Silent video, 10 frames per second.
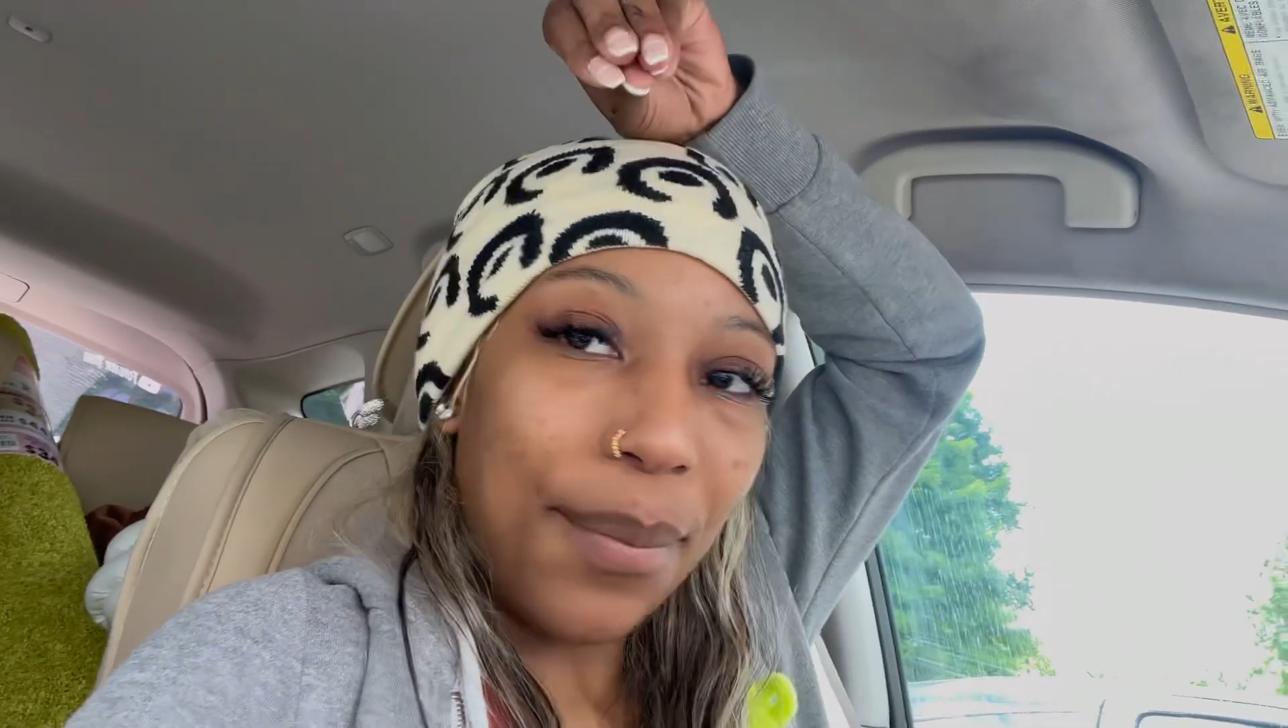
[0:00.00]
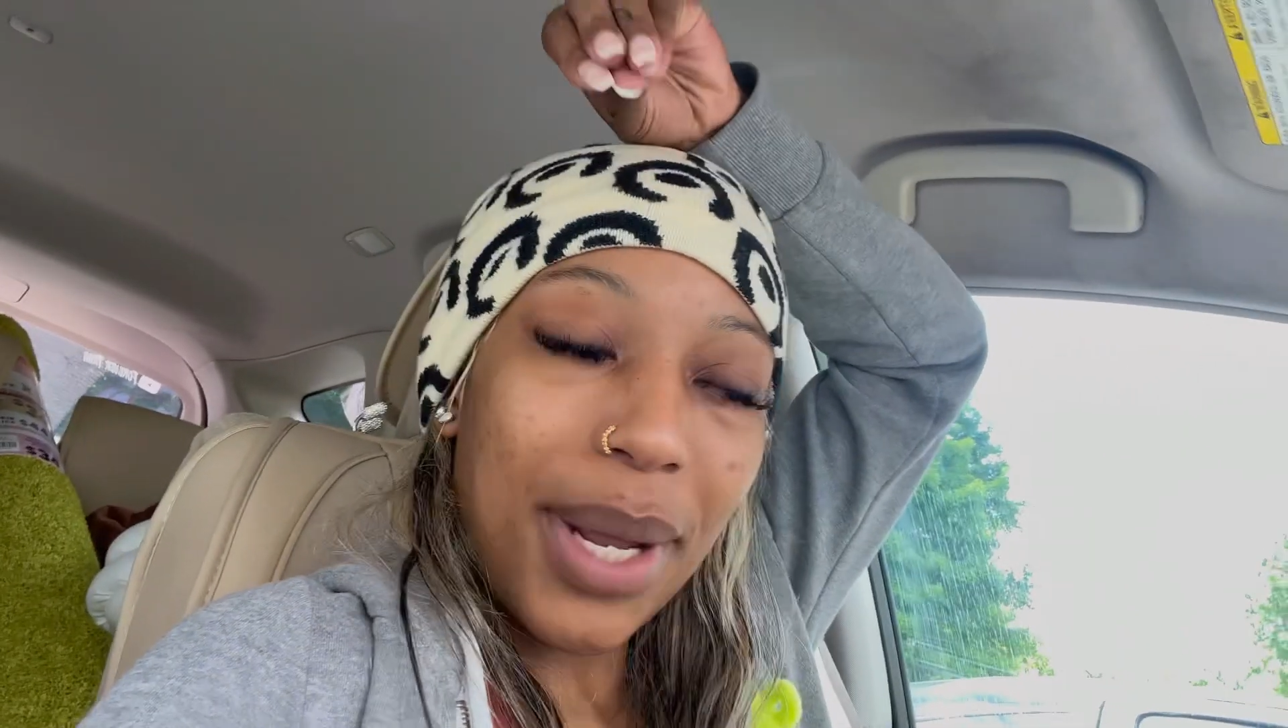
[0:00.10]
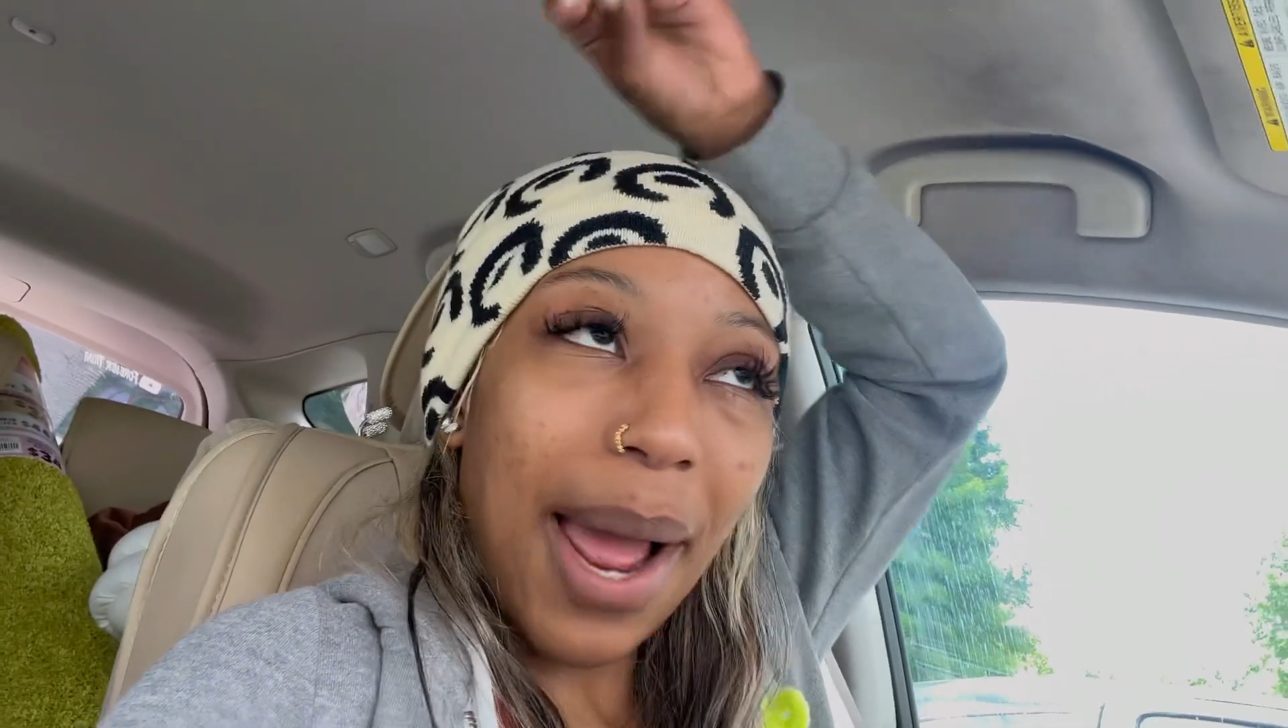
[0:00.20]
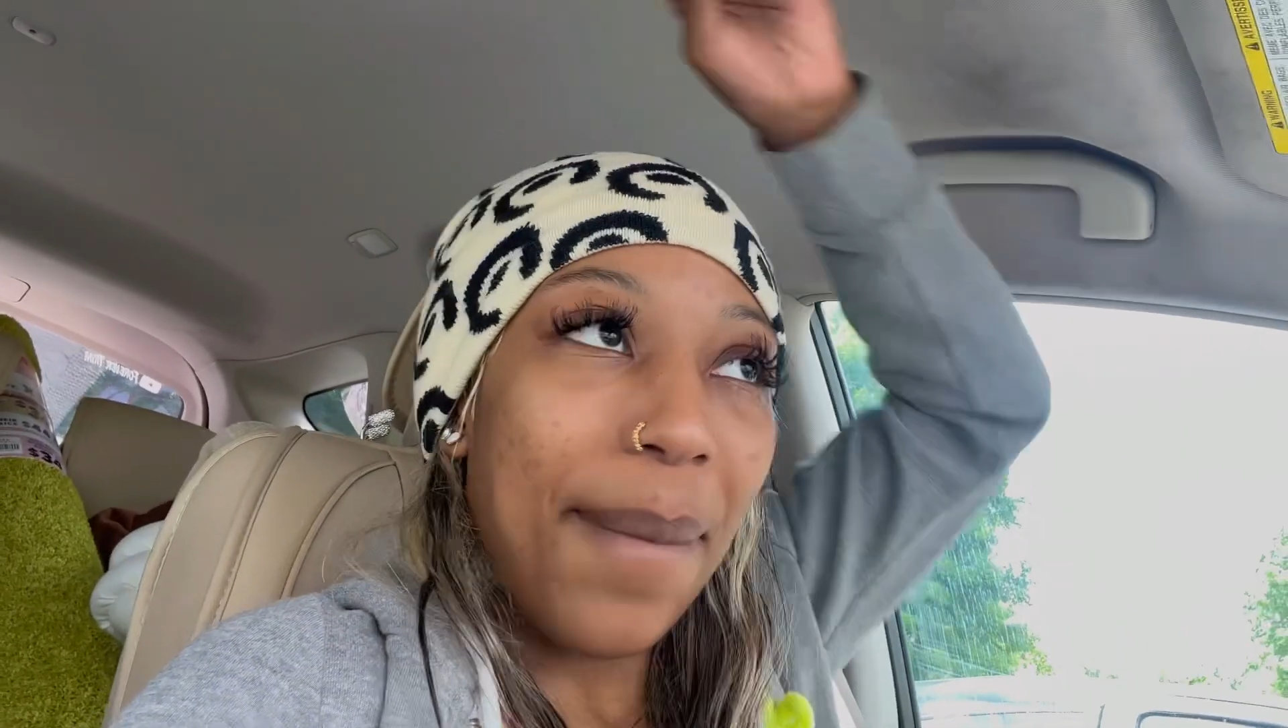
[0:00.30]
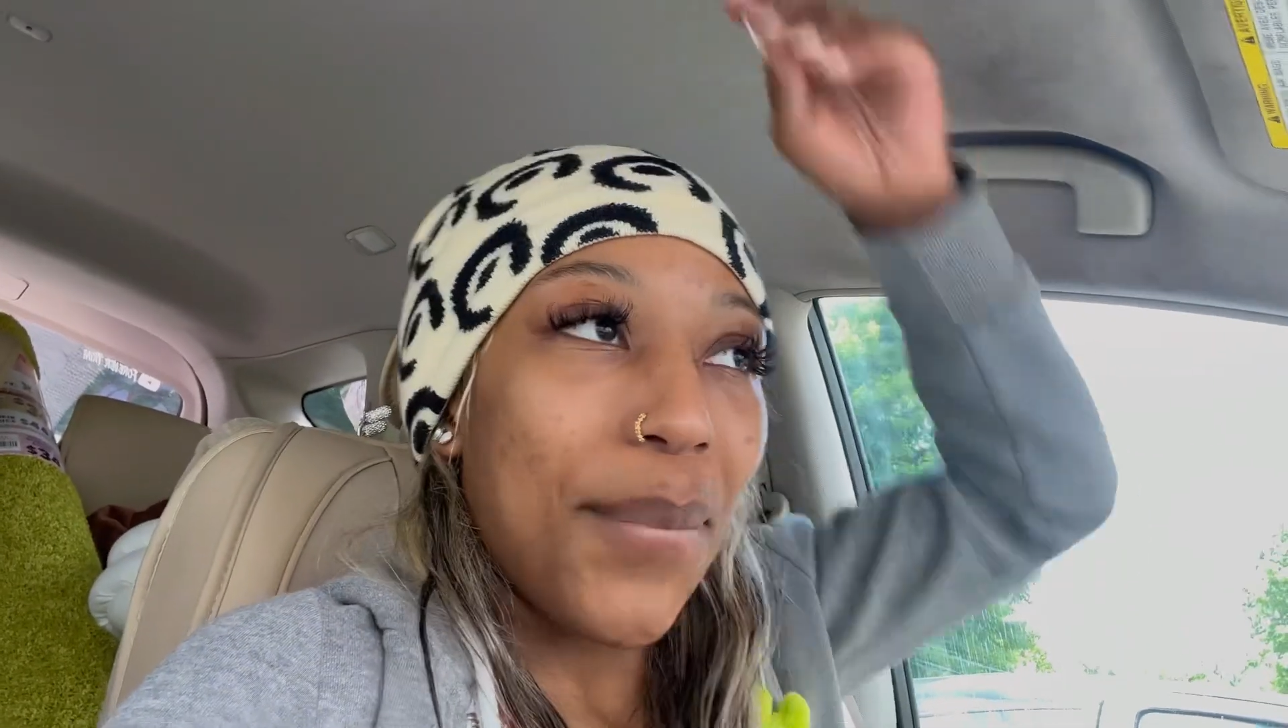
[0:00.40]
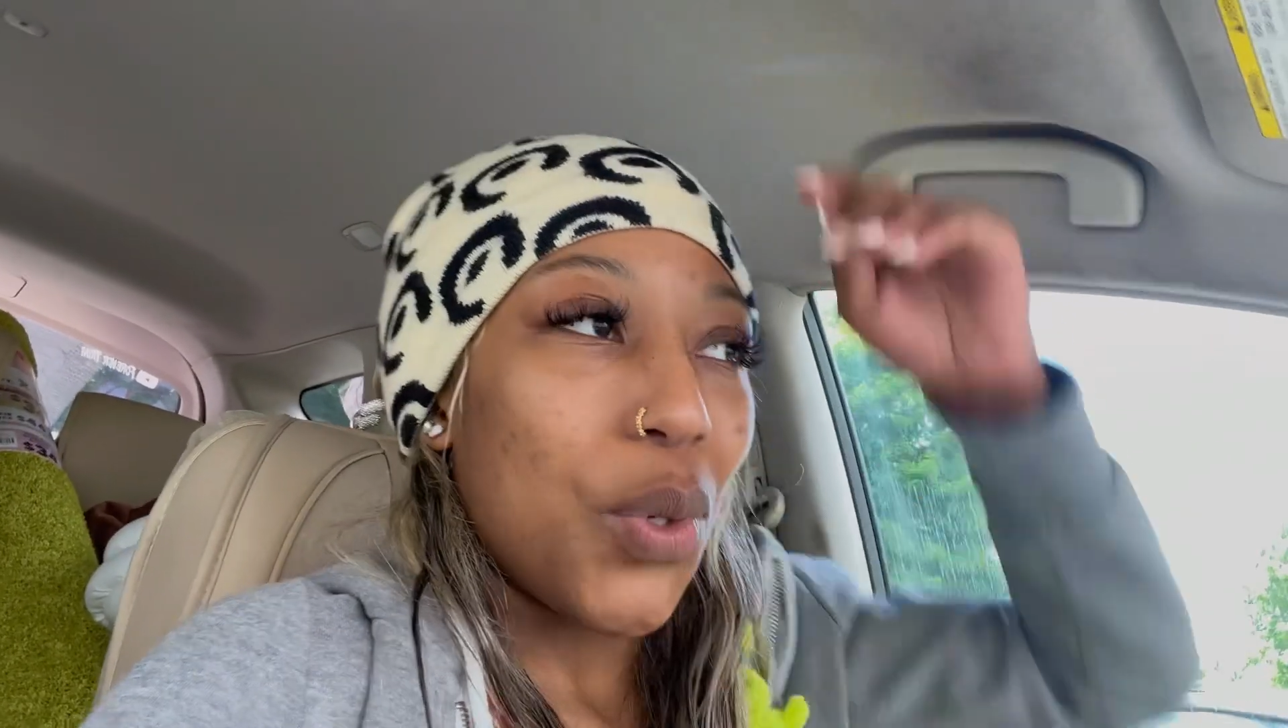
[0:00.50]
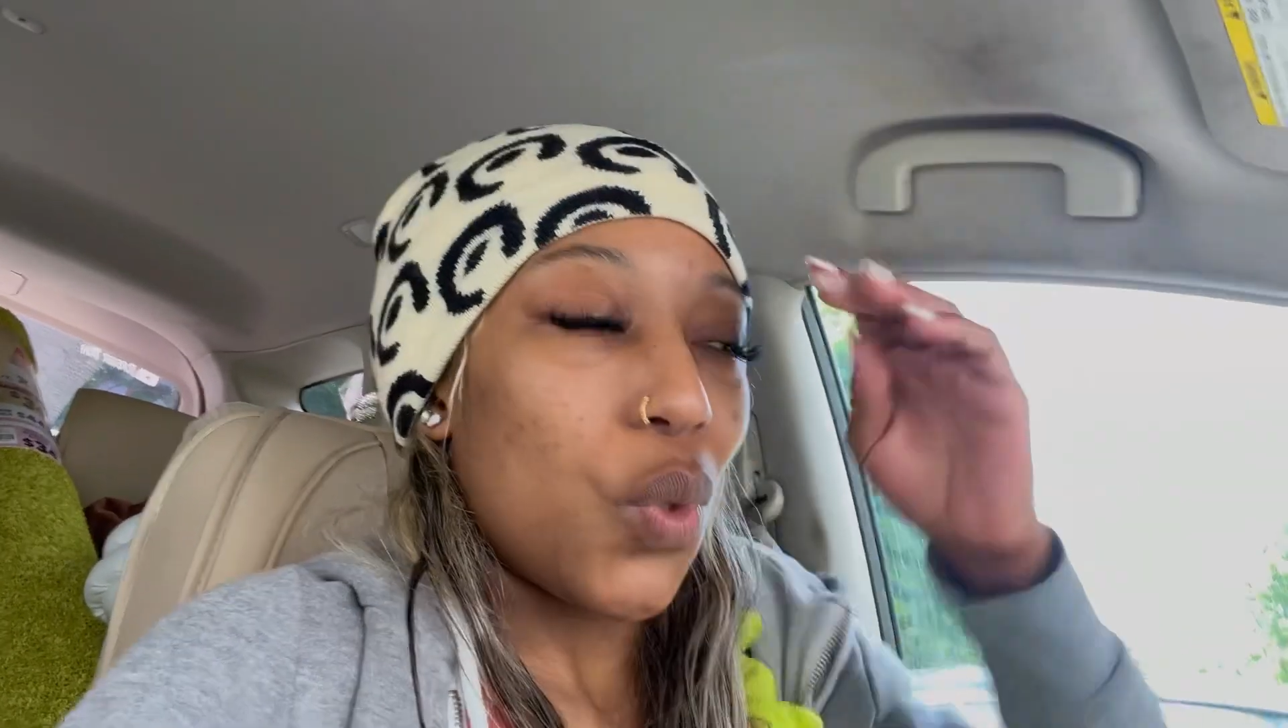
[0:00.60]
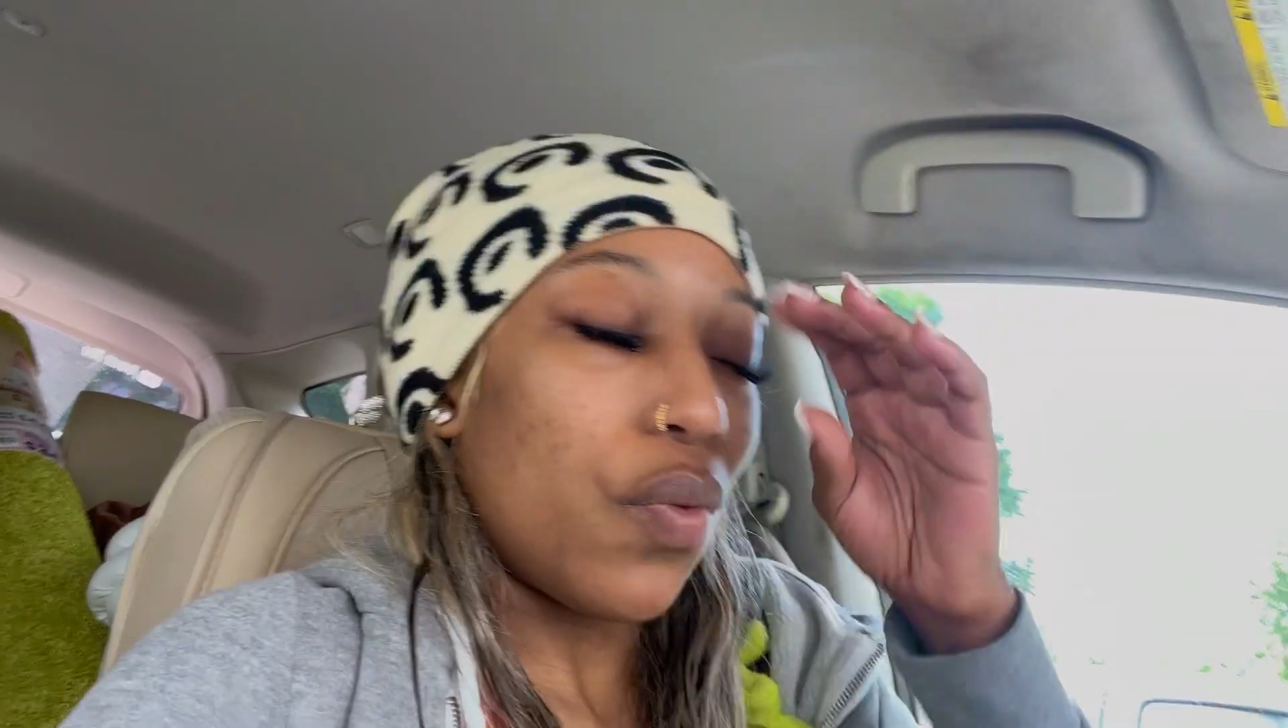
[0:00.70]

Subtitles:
but I move